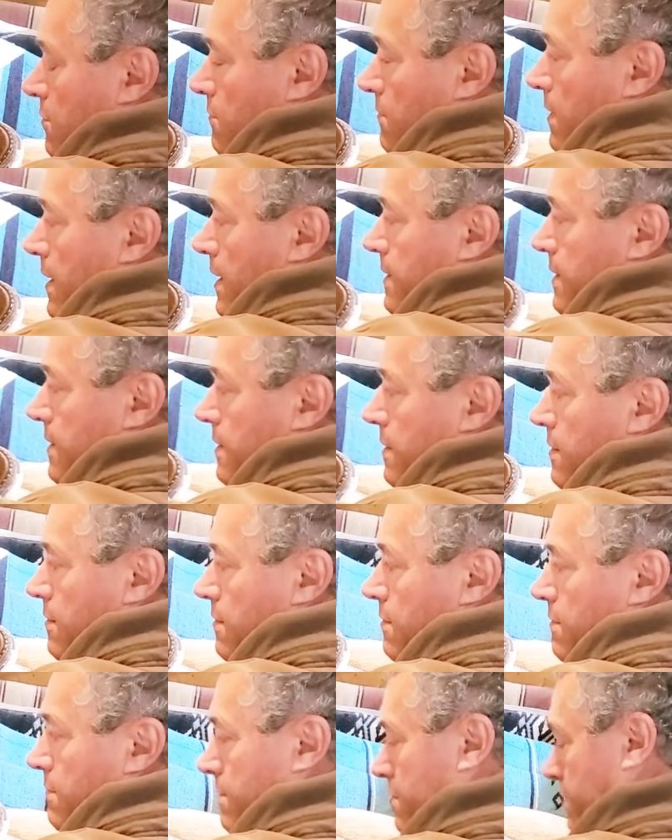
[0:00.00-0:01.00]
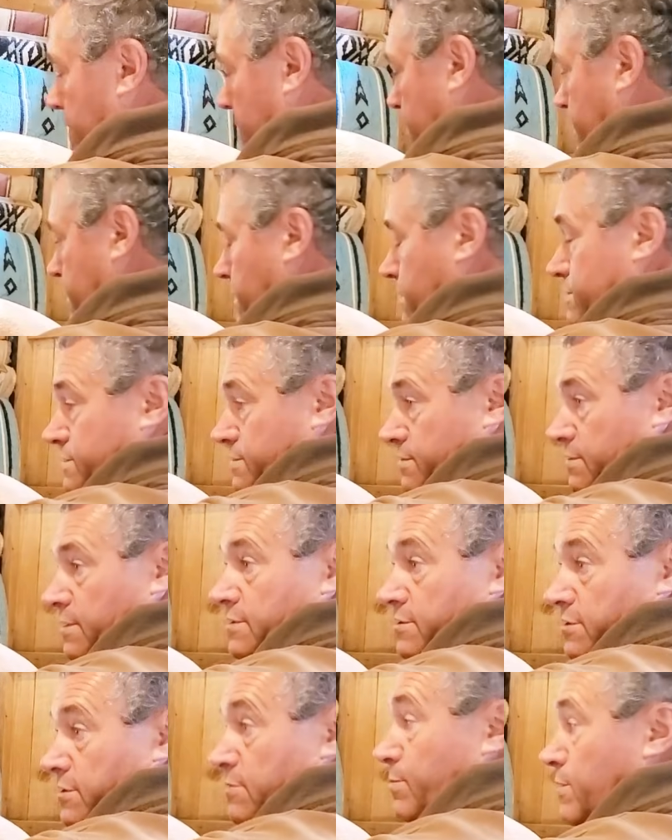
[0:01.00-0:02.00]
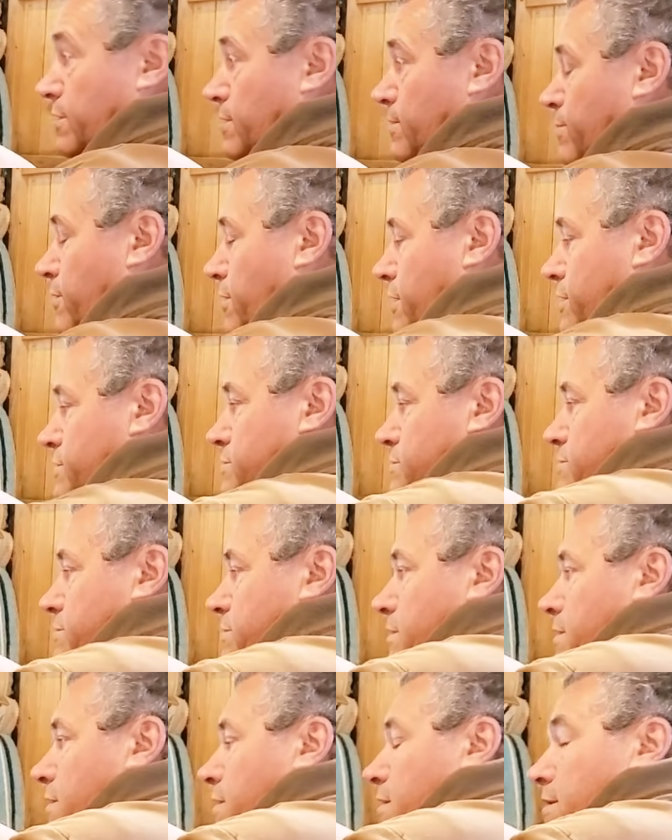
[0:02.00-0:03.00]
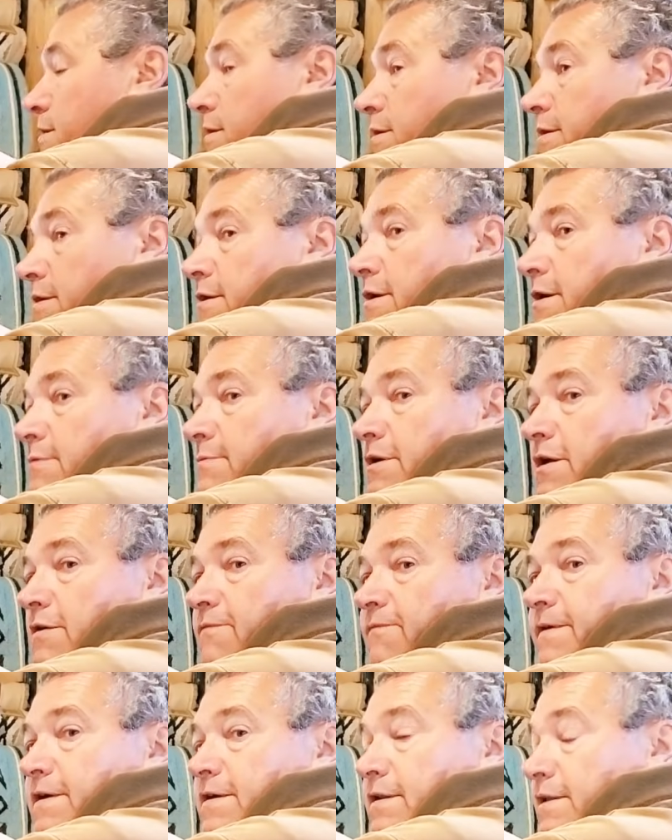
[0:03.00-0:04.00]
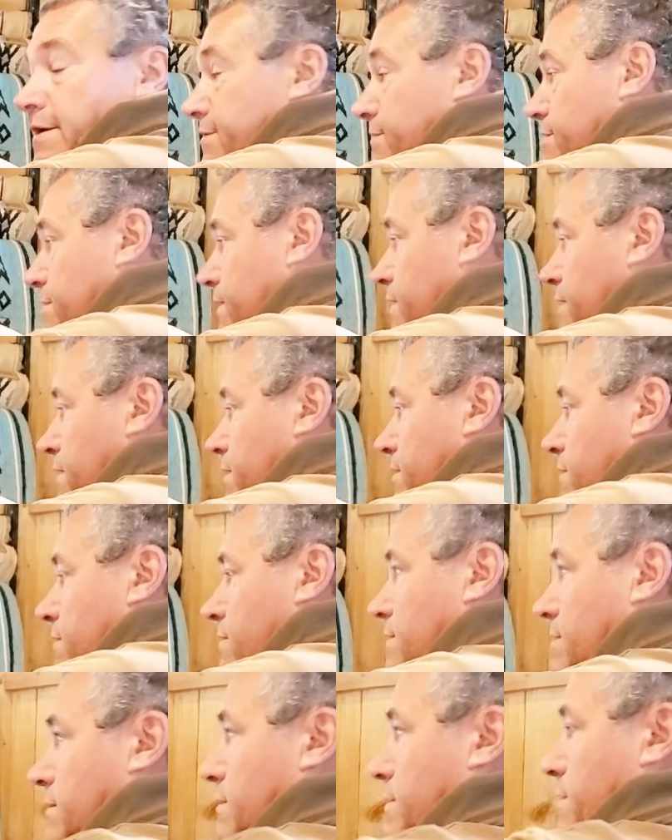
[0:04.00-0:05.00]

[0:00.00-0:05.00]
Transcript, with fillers: Right here, there's a good bit of pressure. And when I feel under here,